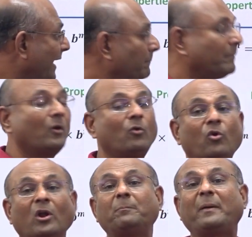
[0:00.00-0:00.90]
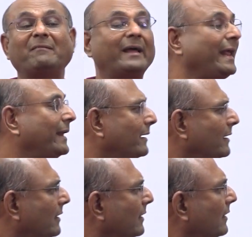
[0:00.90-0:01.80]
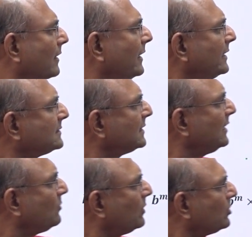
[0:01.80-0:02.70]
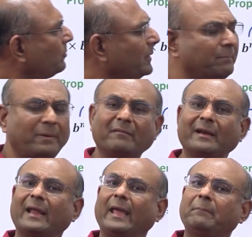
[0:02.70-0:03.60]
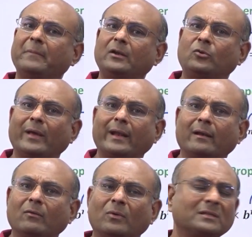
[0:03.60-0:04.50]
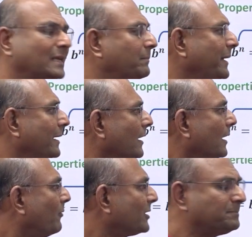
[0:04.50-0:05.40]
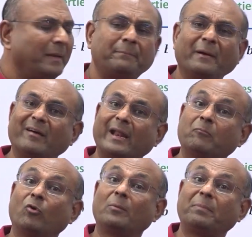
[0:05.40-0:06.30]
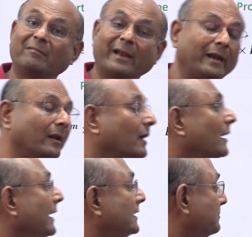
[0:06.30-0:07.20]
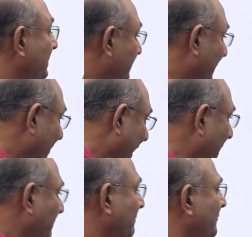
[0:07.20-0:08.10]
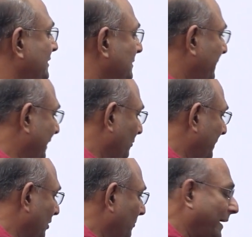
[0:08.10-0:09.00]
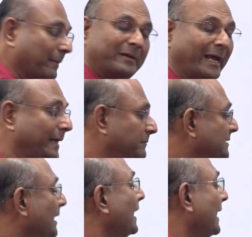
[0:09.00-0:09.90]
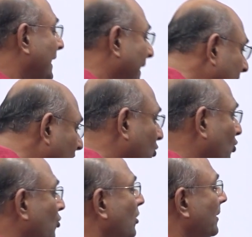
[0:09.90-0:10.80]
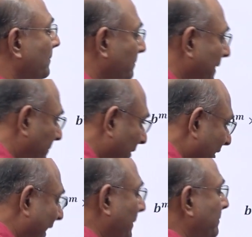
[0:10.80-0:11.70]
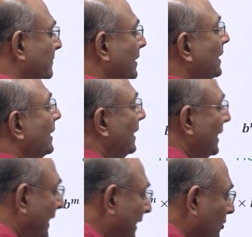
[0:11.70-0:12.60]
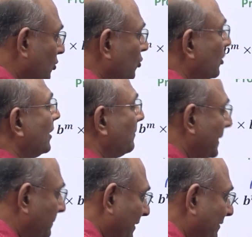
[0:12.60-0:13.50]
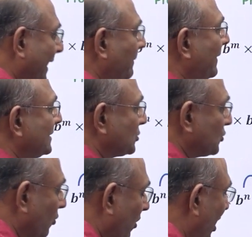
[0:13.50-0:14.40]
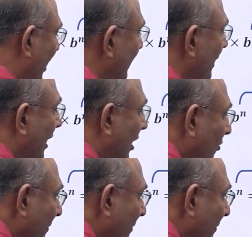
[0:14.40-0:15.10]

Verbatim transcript: m whole power n is equal to b power m into n. What does that mean? What is b power m whole power n? It is b power m, which is b into b m times, into b power m, into b power m, and so on. How